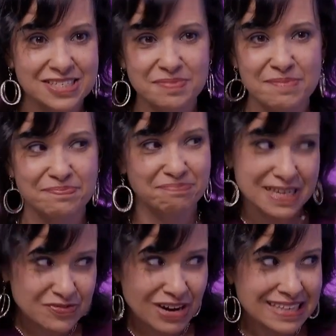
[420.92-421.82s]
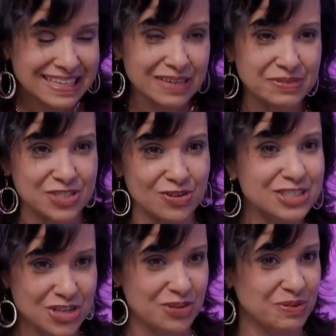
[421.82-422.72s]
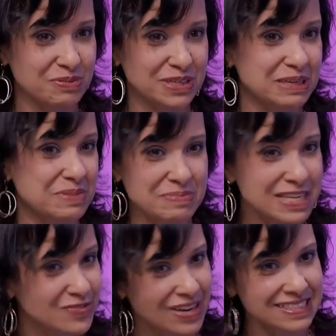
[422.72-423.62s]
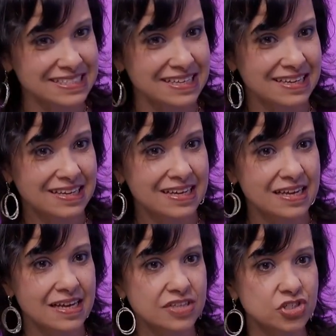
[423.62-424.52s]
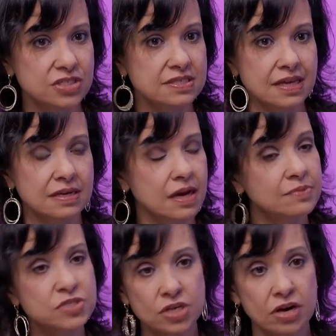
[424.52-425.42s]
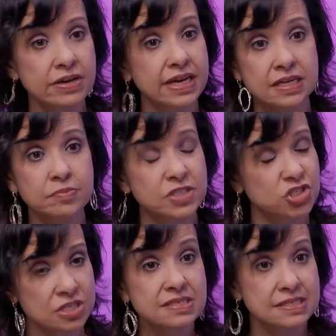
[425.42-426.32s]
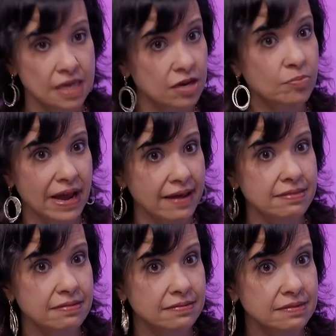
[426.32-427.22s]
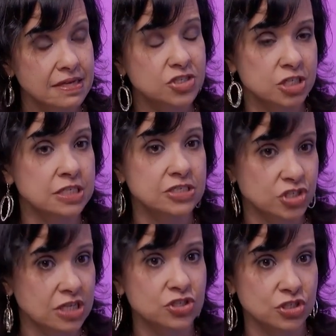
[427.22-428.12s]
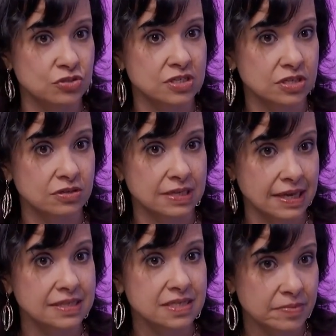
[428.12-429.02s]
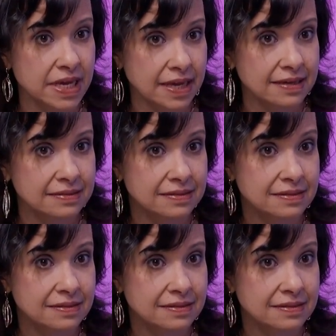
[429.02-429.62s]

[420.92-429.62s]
She's my best friend. Like, we told each other we were going to be best friends. And she said, "I'm sorry, honey, but she's a psychopath. And she is just using you to get to me."